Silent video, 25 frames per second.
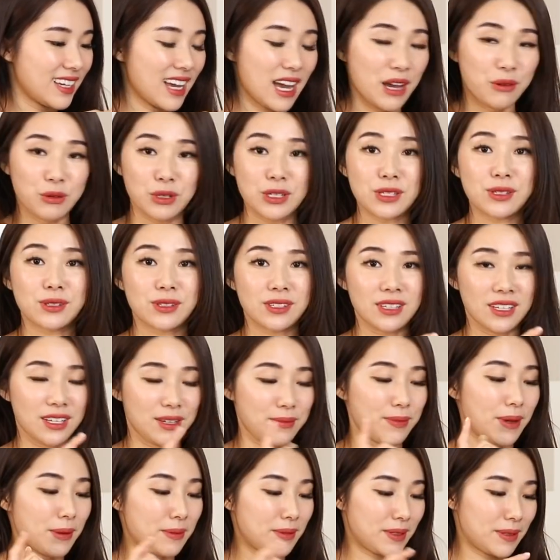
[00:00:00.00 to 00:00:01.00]
I was
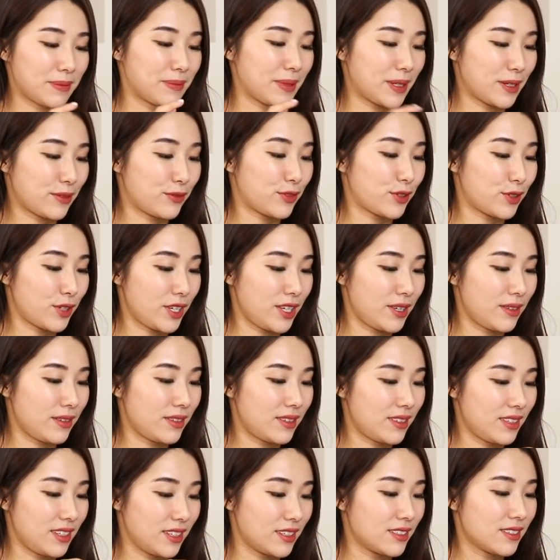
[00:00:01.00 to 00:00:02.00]
a badminton player for 8
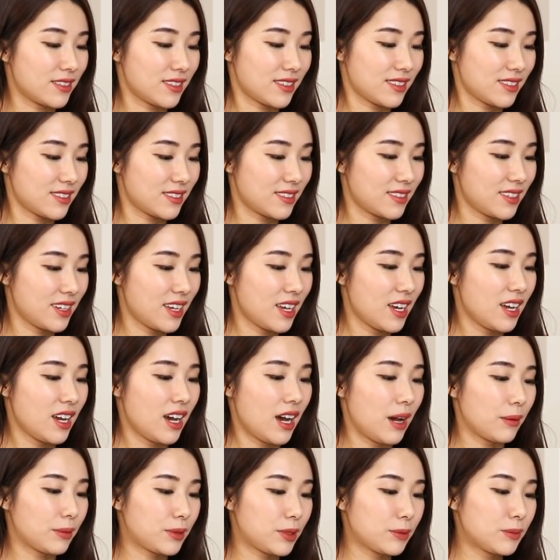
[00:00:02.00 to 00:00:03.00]
years.
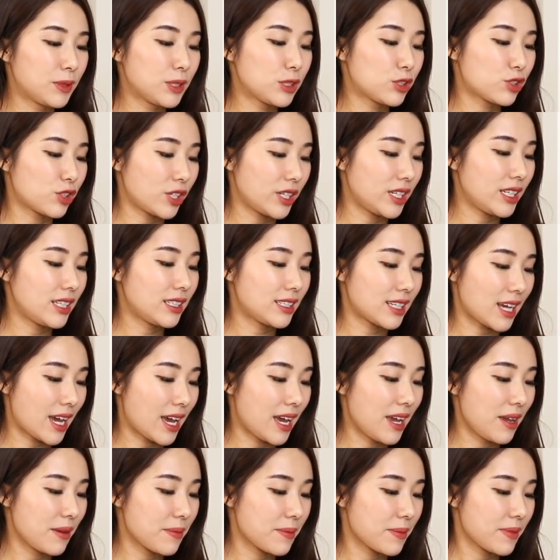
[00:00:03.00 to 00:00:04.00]
Optimal training
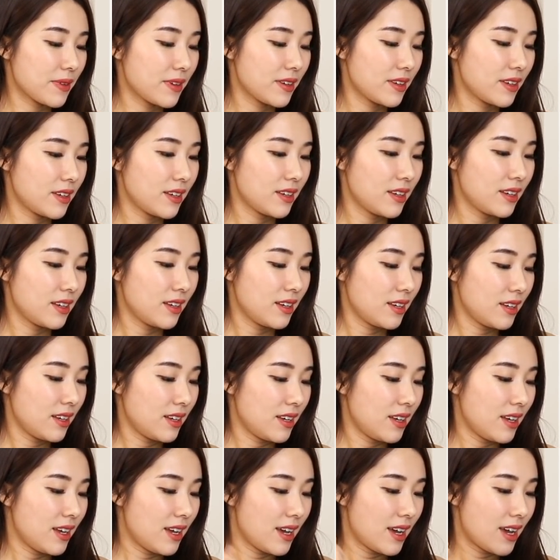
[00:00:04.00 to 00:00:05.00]
type:
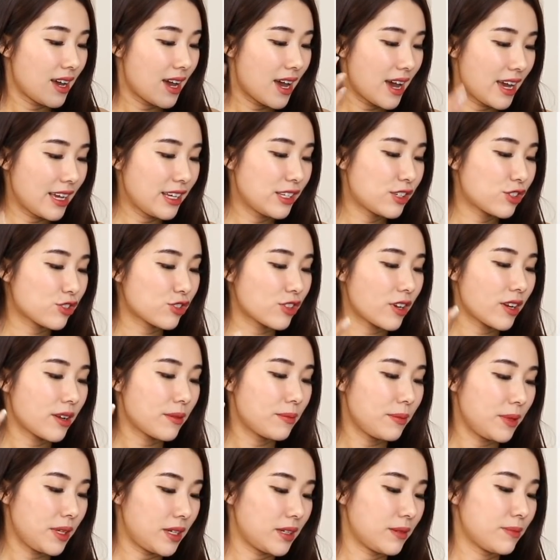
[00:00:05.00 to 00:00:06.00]
high
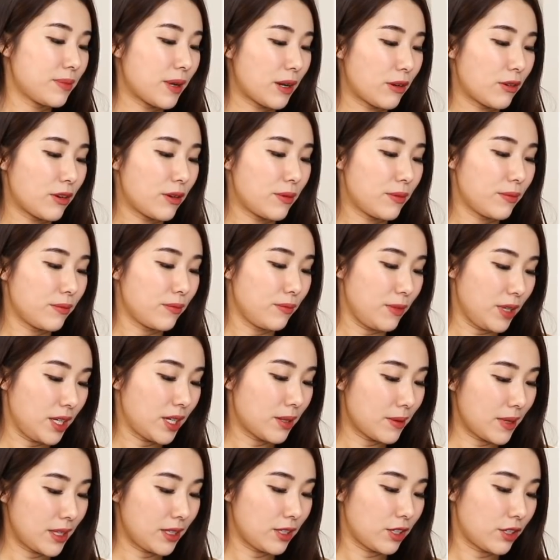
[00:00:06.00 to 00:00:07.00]
strength, medium power,
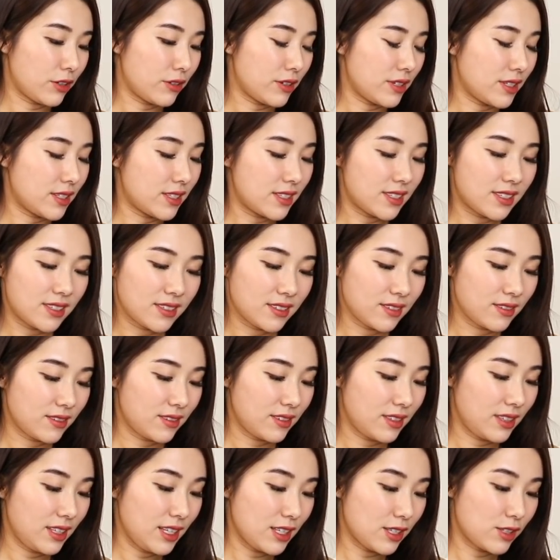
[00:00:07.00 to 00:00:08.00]
medium endurance.
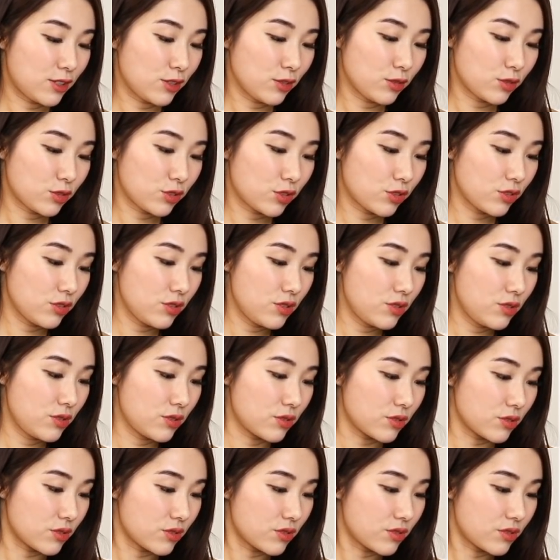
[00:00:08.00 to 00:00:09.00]
That's so
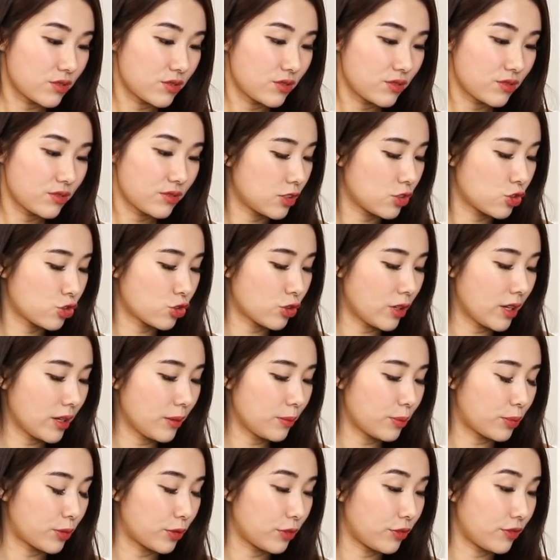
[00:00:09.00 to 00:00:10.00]
true.
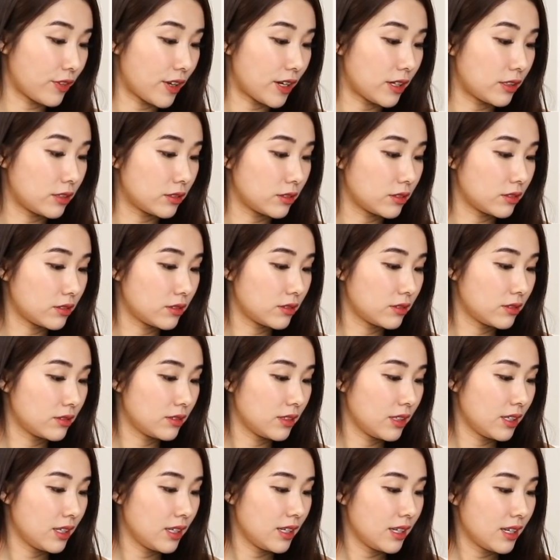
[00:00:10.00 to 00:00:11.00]
Strength profile.
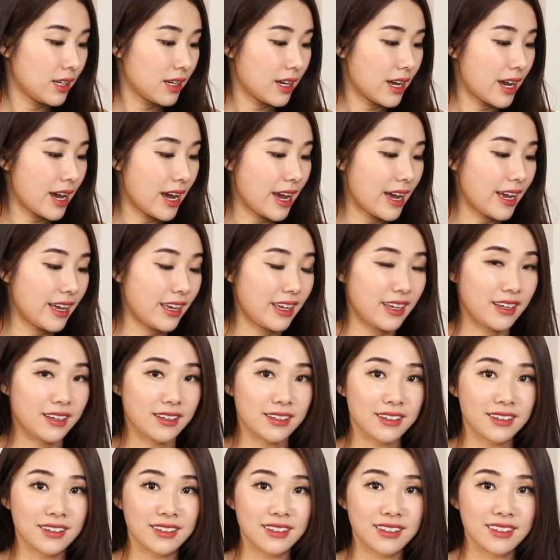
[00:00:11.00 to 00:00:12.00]

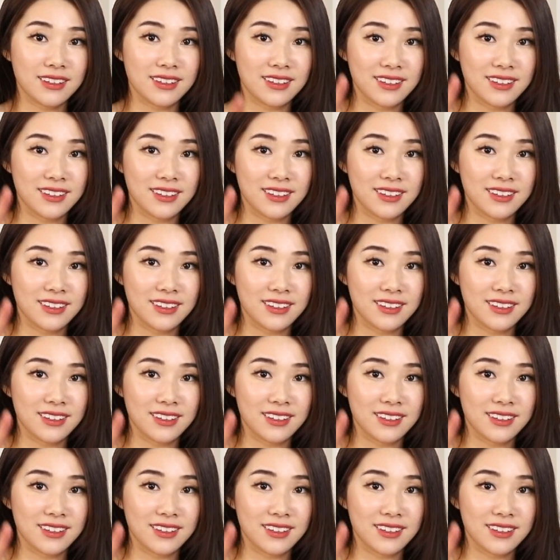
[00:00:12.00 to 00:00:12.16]
High.